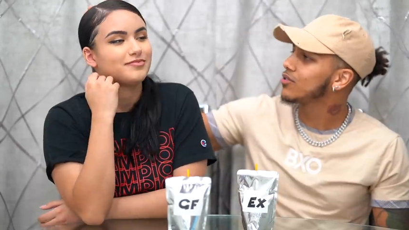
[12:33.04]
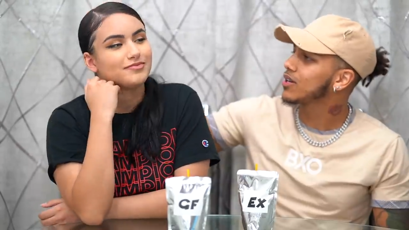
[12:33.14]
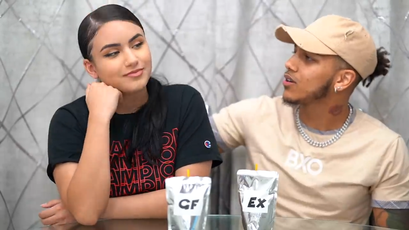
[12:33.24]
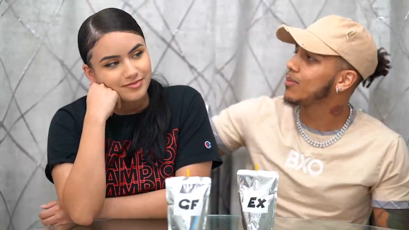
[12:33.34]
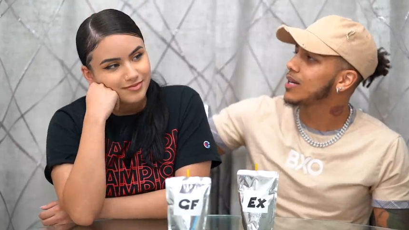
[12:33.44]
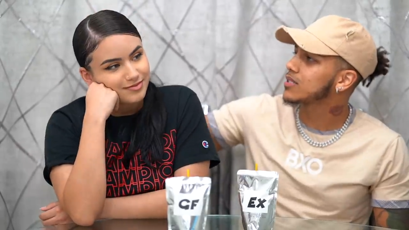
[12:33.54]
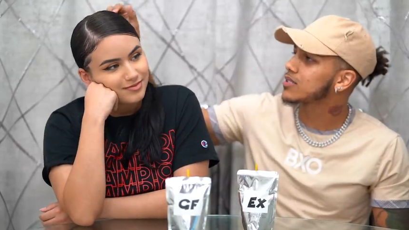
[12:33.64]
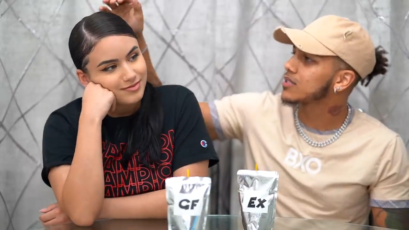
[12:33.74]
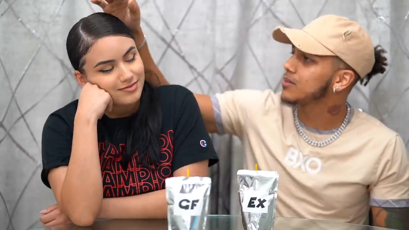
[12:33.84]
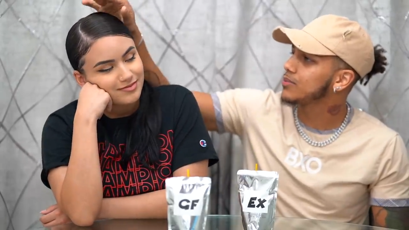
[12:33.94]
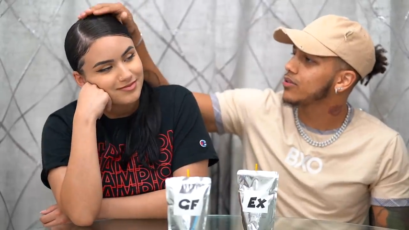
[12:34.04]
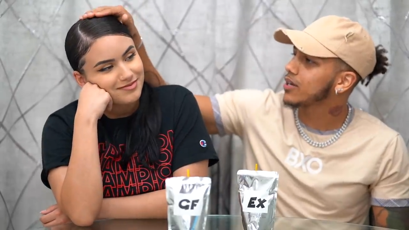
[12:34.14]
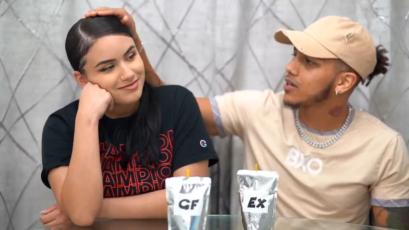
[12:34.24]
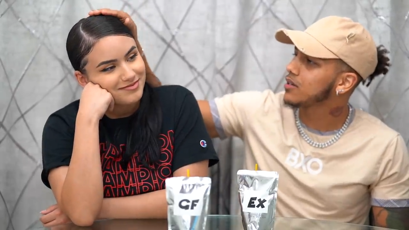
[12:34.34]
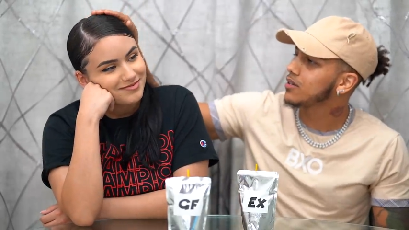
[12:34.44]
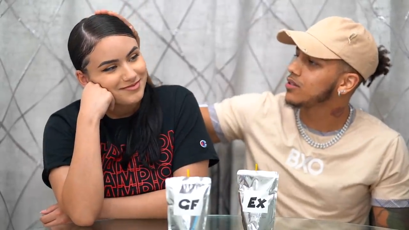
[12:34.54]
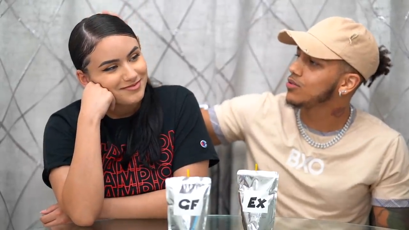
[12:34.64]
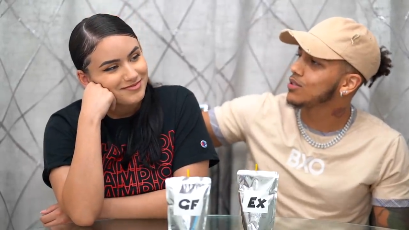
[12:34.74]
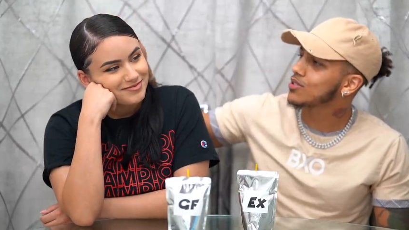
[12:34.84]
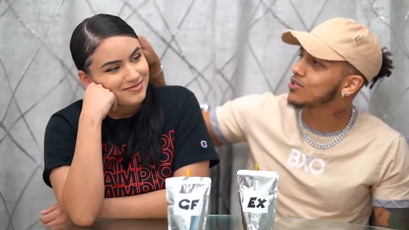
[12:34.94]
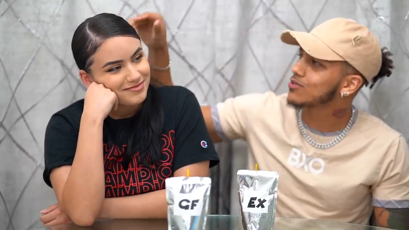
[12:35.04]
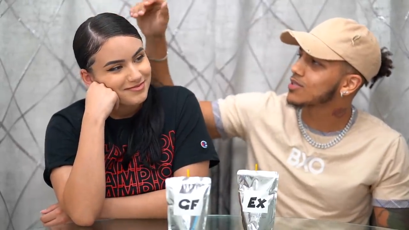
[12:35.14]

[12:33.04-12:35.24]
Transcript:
Speaker 1: you can go back to sleep, okay? You look so